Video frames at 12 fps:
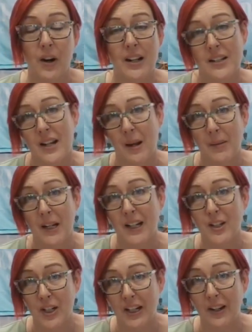and stop eating
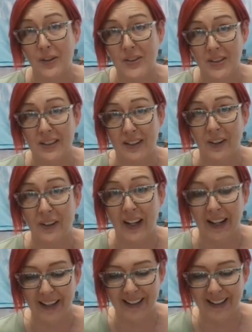Cheetos. Okay.